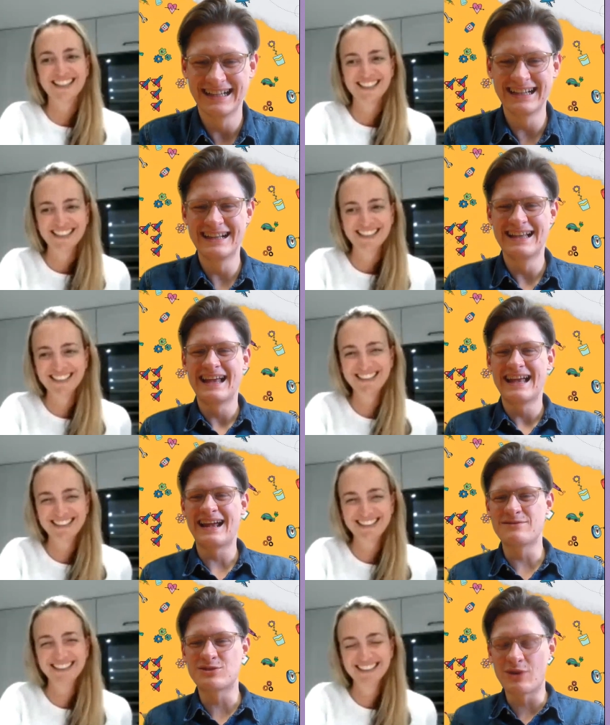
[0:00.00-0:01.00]

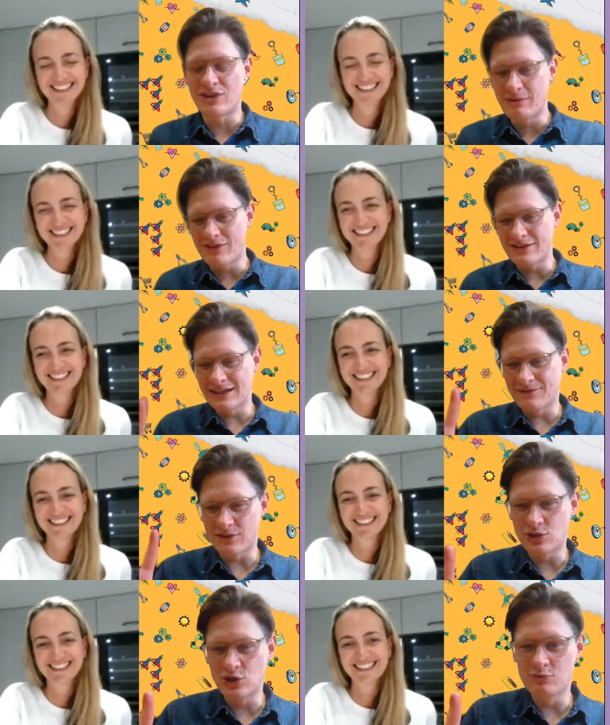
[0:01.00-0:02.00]
Speaker 1: um, so I think we've got time
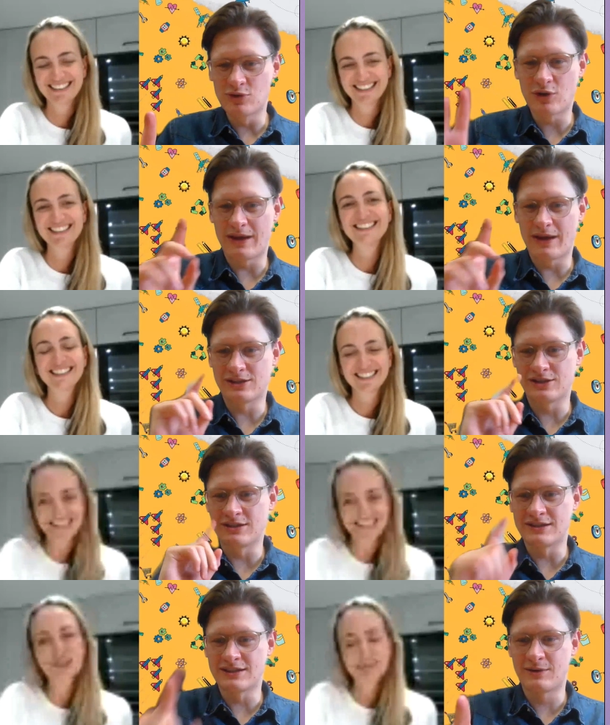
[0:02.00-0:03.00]
for two more
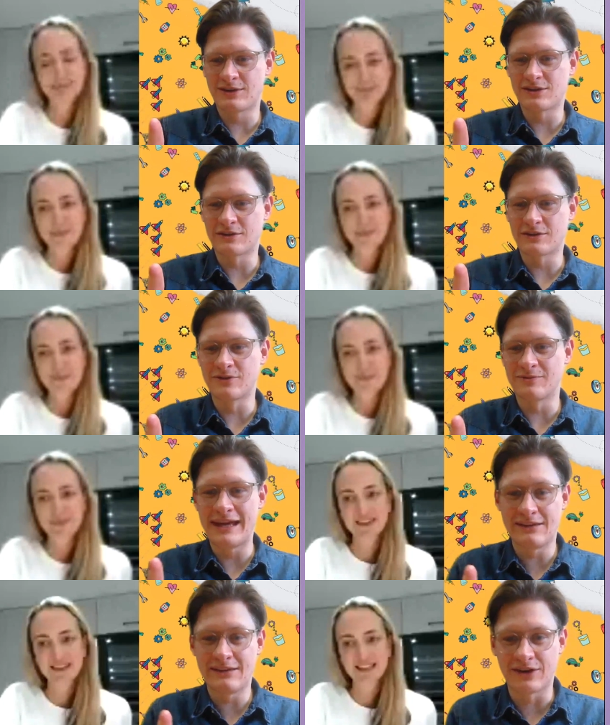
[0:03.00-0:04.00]
questions. This question comes
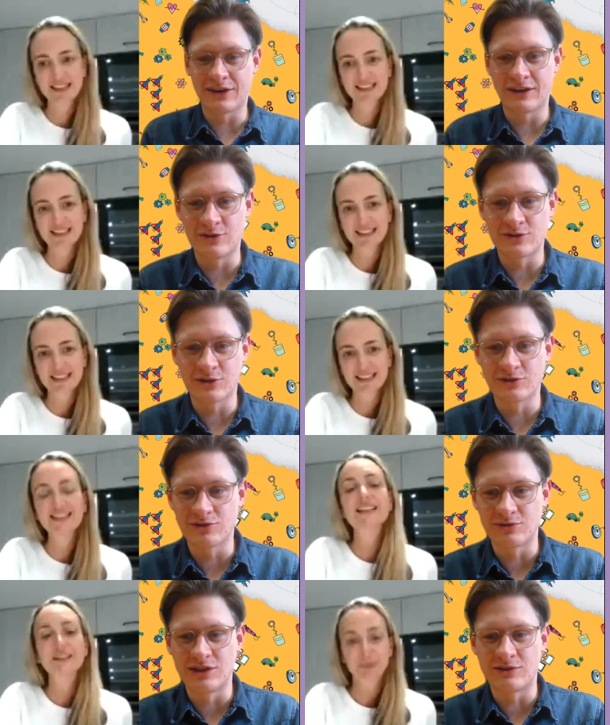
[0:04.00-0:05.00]
from Ava, who's
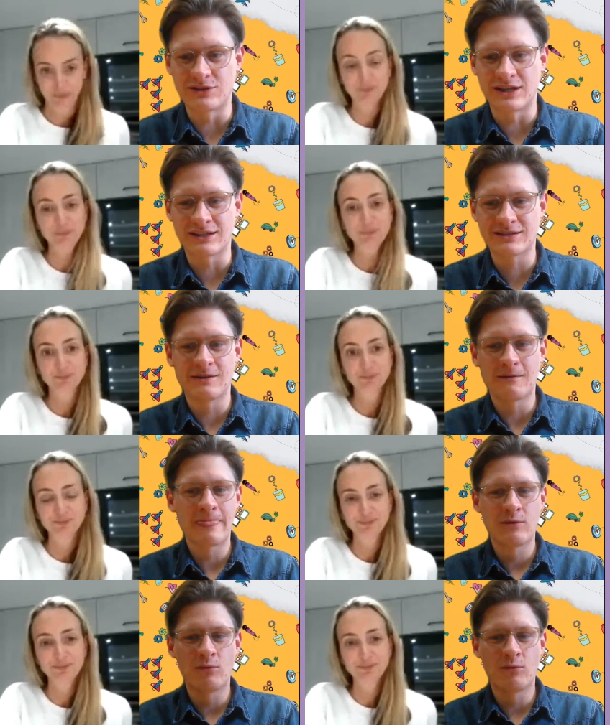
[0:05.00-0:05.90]
also in year six.